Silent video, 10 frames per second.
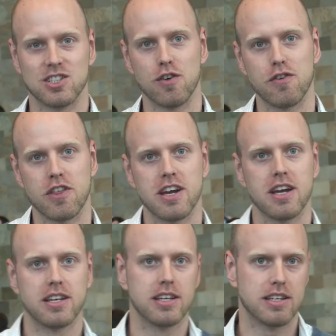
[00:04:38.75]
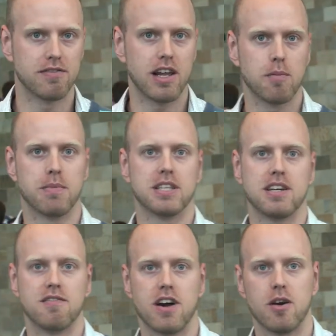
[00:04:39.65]
So for the development
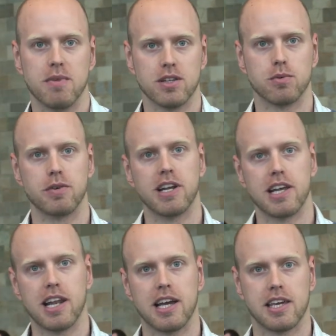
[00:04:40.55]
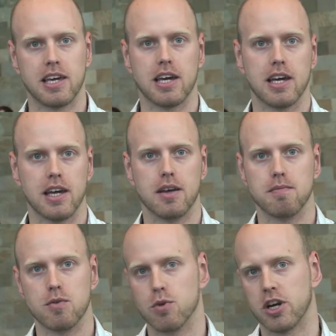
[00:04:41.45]
environment, we really like
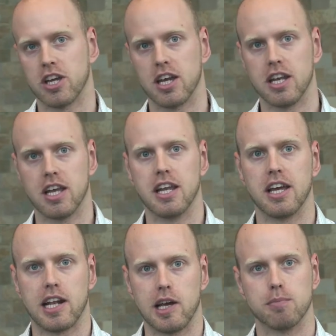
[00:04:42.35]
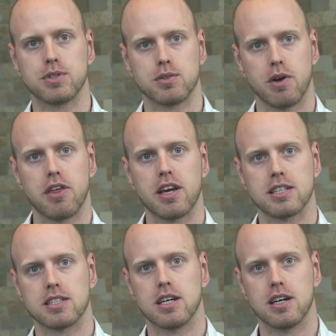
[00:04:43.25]
working in Eclipse. We think
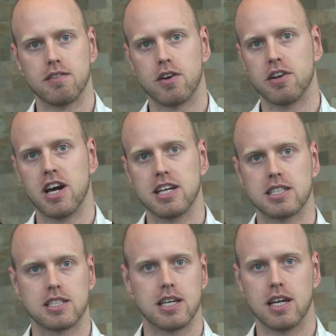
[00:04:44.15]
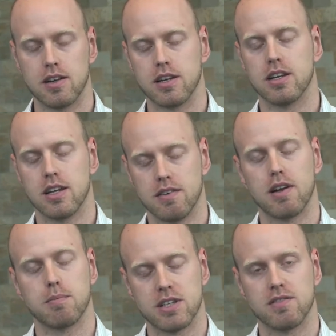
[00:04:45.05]
it's a very nice
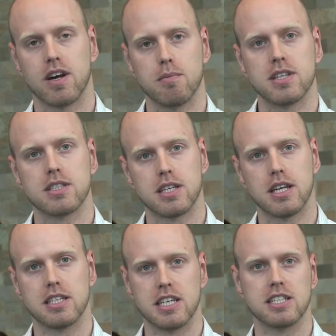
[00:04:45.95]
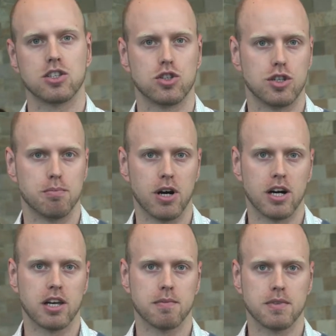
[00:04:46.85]
development environment, and it's easy to
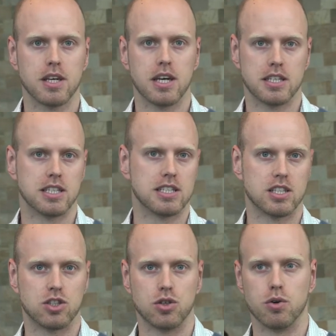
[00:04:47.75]
debug. It's easy